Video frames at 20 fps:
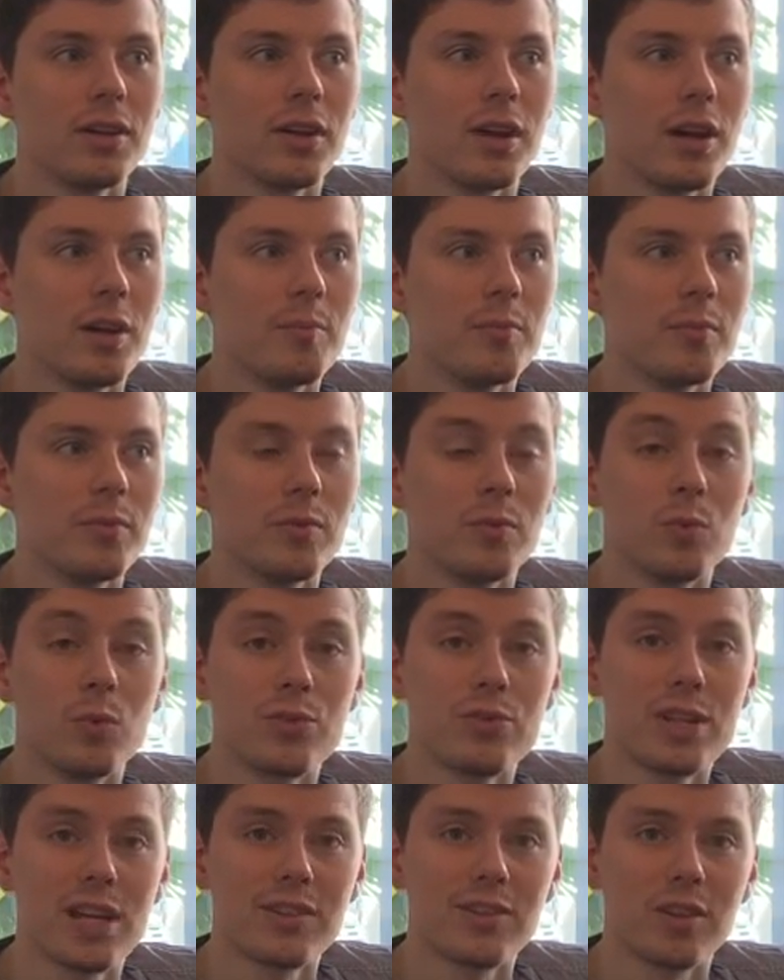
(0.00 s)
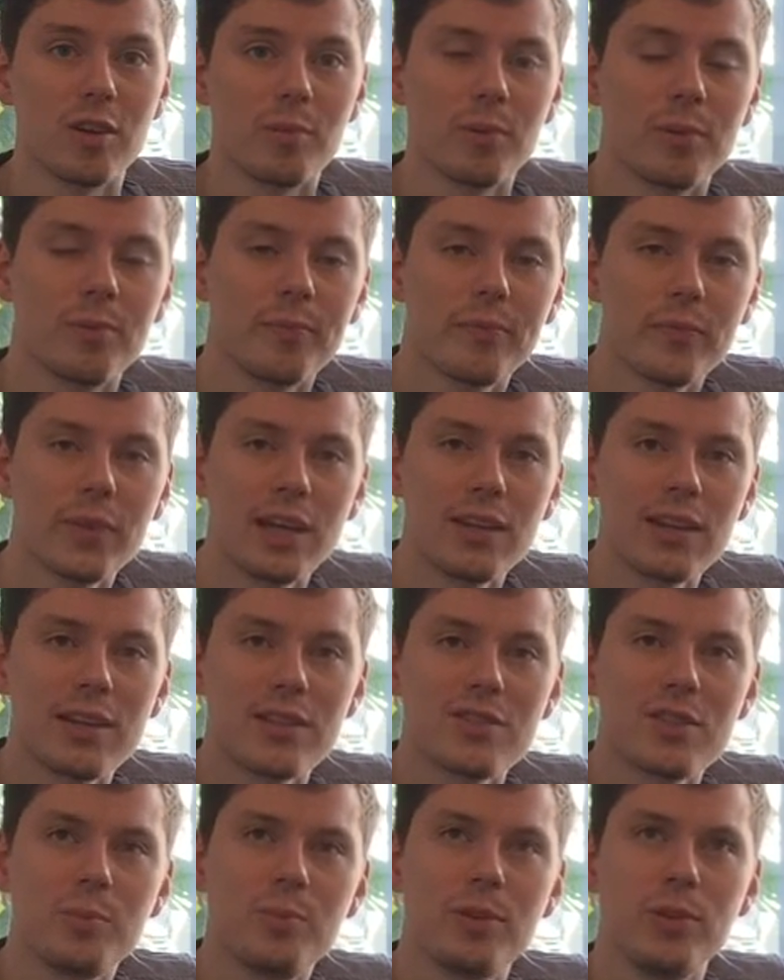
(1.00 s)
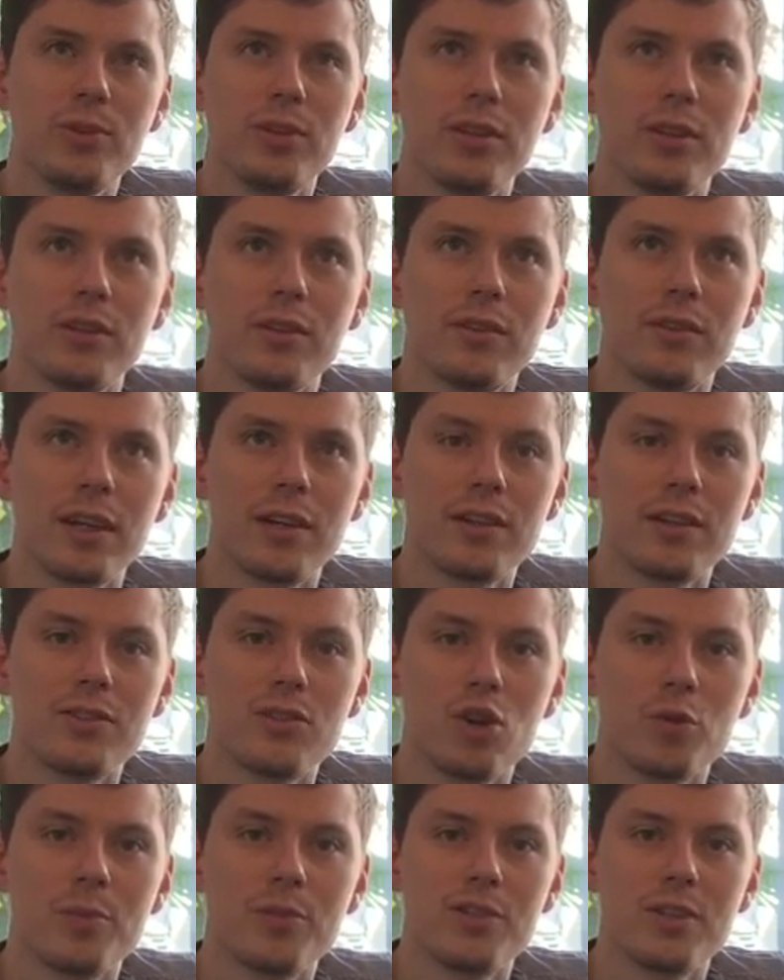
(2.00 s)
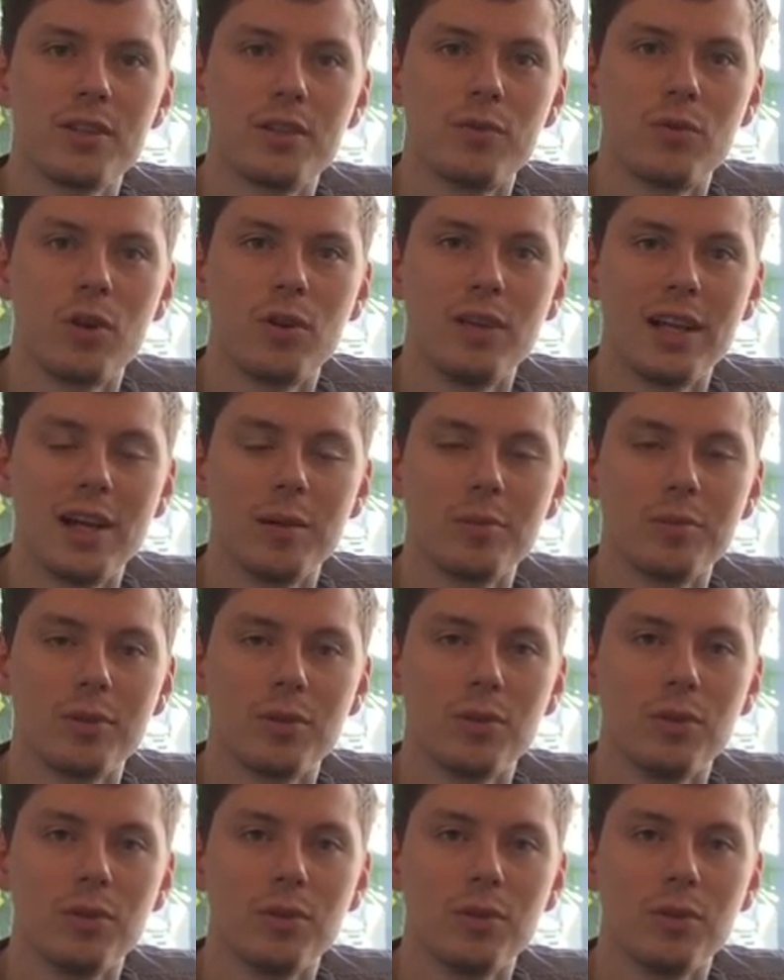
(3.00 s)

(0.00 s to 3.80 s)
um, was set up, and that's the building that is opposite the Royal Albert